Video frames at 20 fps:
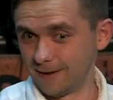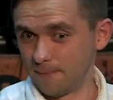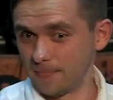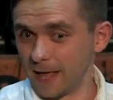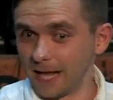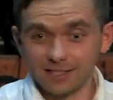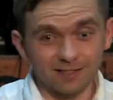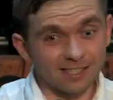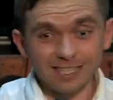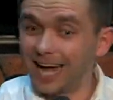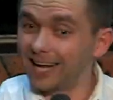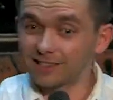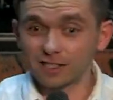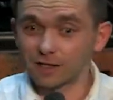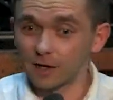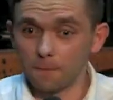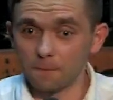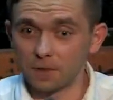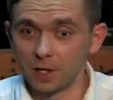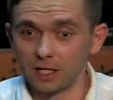It's not
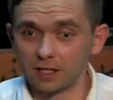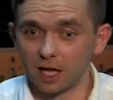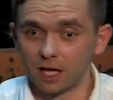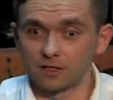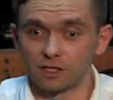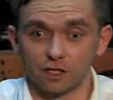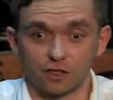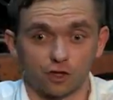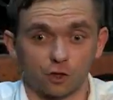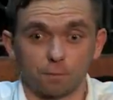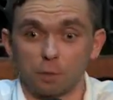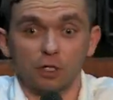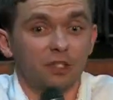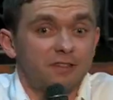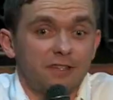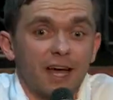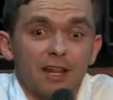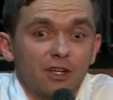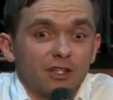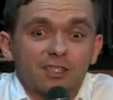something that just
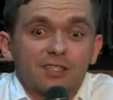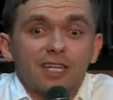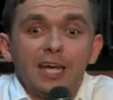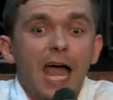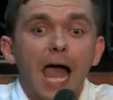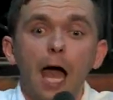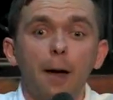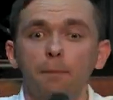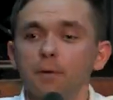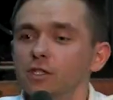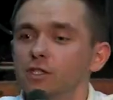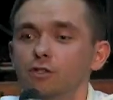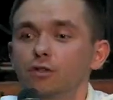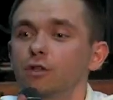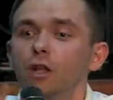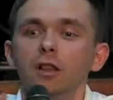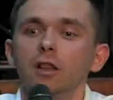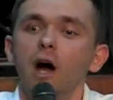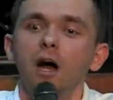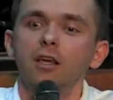spontaneously happens to
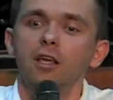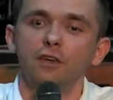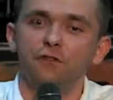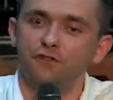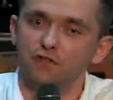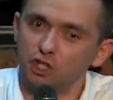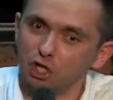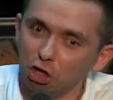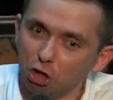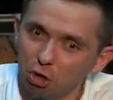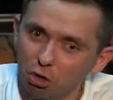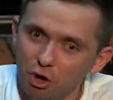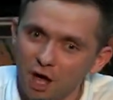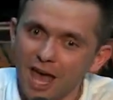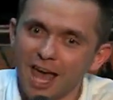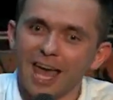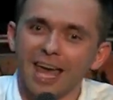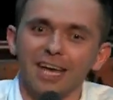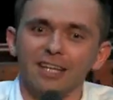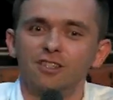the lucky few.
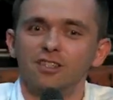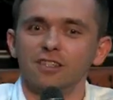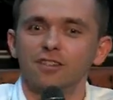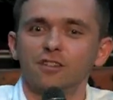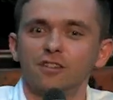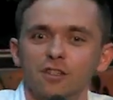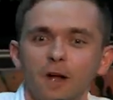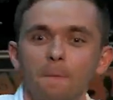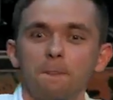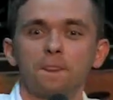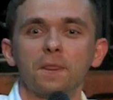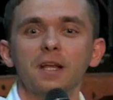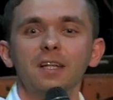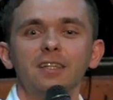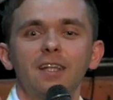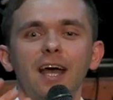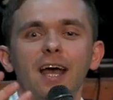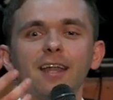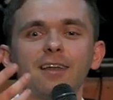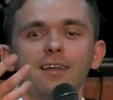It's just something
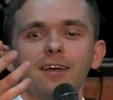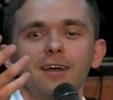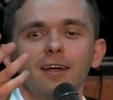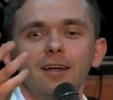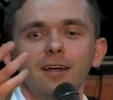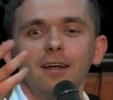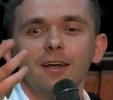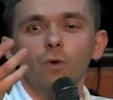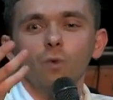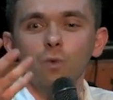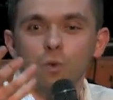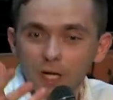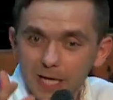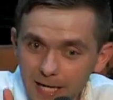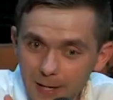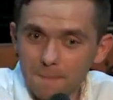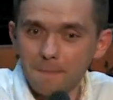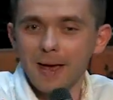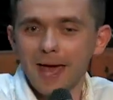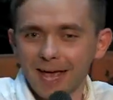that
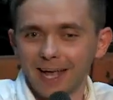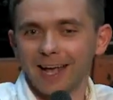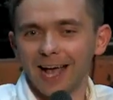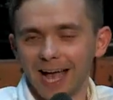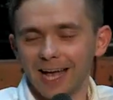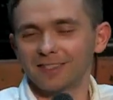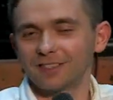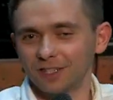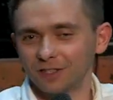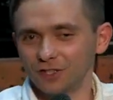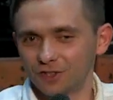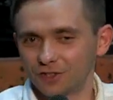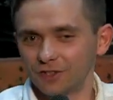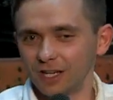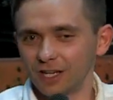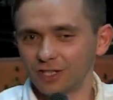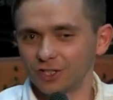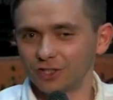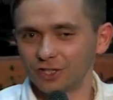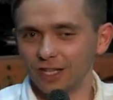we make as a
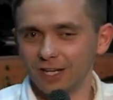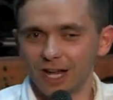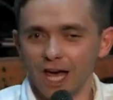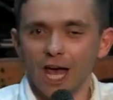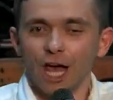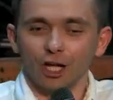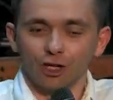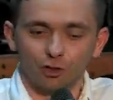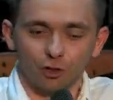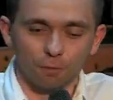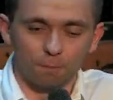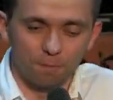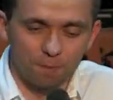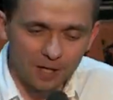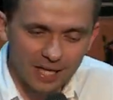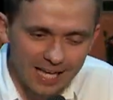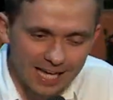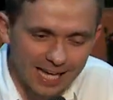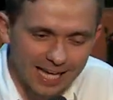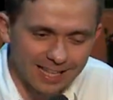decision to
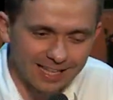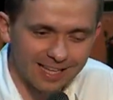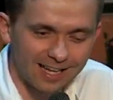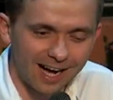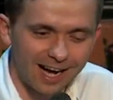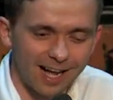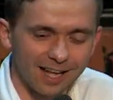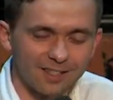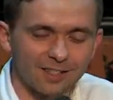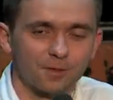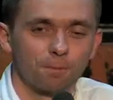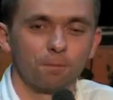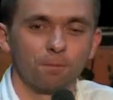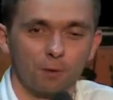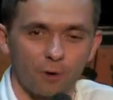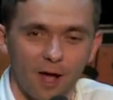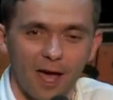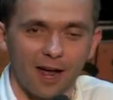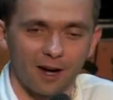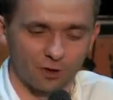be in God's
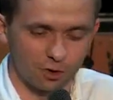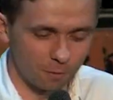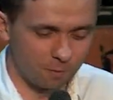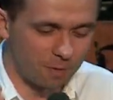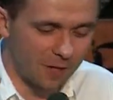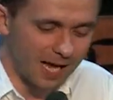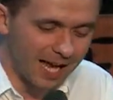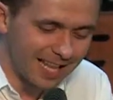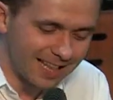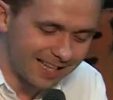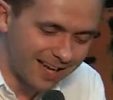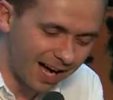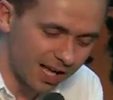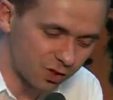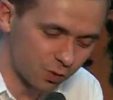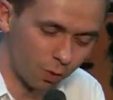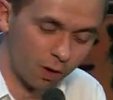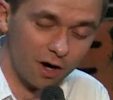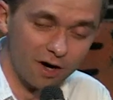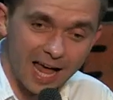prayer, to be in
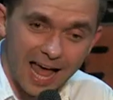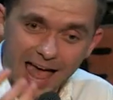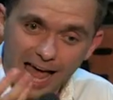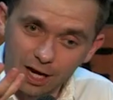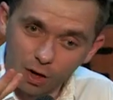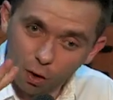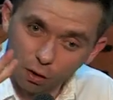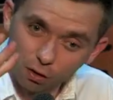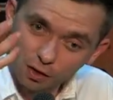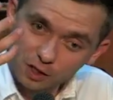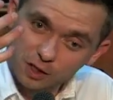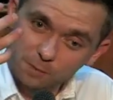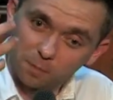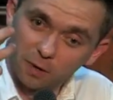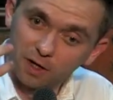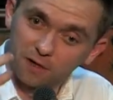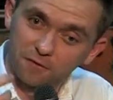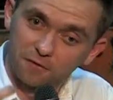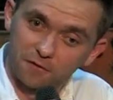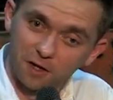God's word, and Holy
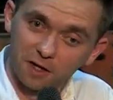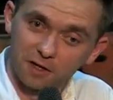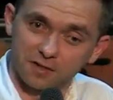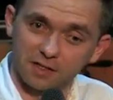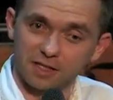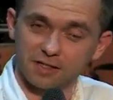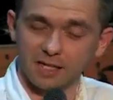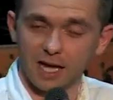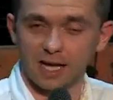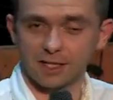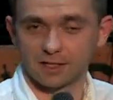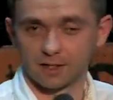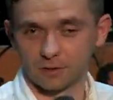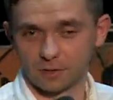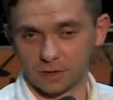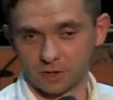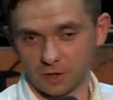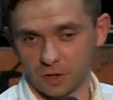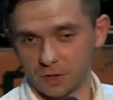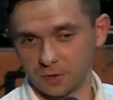Spirit fills us as a
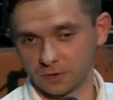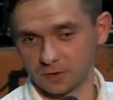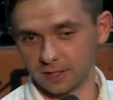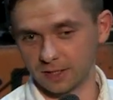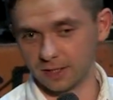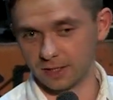result.